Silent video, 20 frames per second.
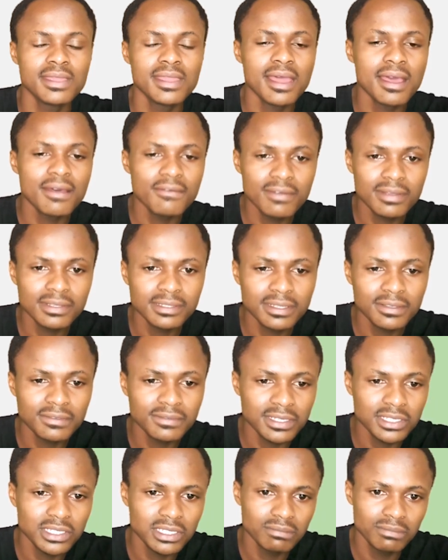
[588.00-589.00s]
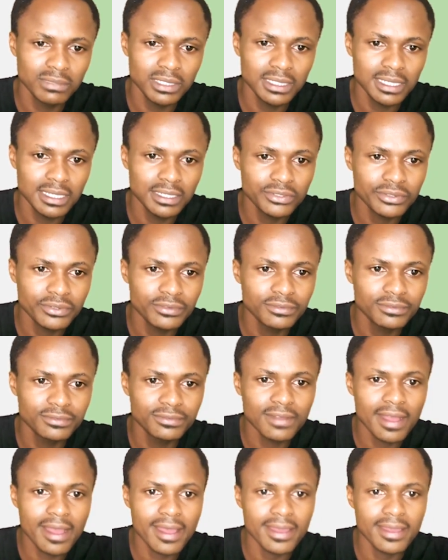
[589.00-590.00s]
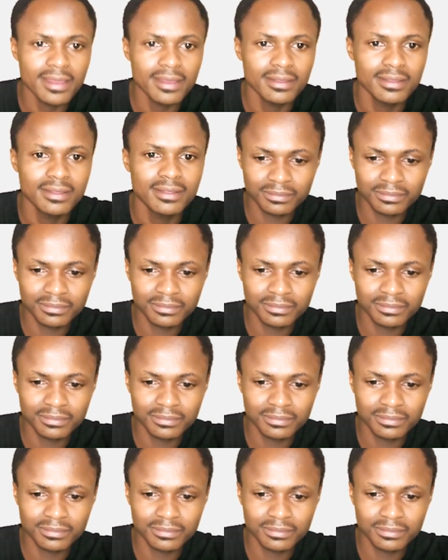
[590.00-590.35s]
have ourselves a chimney that's on fire.